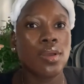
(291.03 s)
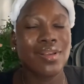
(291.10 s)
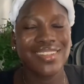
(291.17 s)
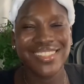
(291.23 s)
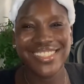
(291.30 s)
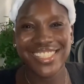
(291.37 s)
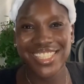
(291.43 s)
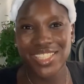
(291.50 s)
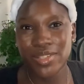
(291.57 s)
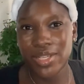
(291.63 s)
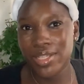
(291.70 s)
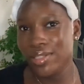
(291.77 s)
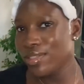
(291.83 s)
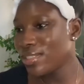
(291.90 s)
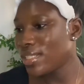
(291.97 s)
So this is what
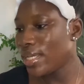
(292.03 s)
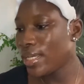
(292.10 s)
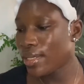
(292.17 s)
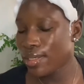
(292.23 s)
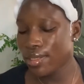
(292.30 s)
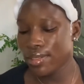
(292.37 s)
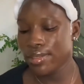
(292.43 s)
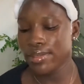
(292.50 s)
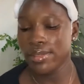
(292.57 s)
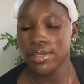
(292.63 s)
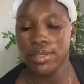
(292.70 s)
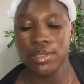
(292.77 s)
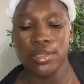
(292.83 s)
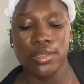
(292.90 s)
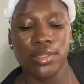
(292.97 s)
it looks like.
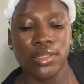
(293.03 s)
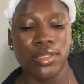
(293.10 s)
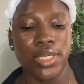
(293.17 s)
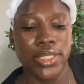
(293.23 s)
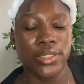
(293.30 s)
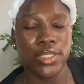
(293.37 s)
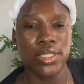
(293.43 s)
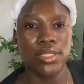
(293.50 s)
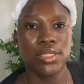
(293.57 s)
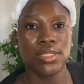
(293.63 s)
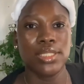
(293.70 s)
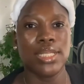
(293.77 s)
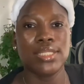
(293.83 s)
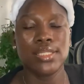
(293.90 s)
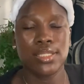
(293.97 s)
So I just
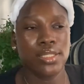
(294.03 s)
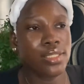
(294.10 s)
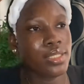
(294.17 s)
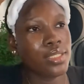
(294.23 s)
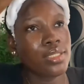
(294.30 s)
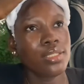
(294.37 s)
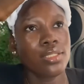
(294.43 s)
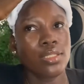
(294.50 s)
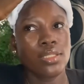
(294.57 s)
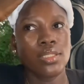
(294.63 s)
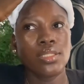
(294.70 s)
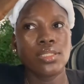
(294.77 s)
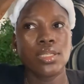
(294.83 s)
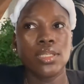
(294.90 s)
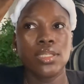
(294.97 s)
let this
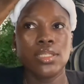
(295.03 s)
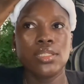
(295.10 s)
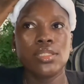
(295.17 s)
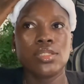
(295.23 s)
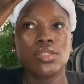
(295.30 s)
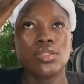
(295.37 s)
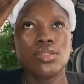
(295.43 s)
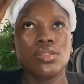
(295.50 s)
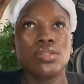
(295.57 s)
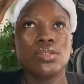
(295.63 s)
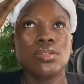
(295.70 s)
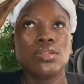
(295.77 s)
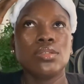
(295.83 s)
sit a little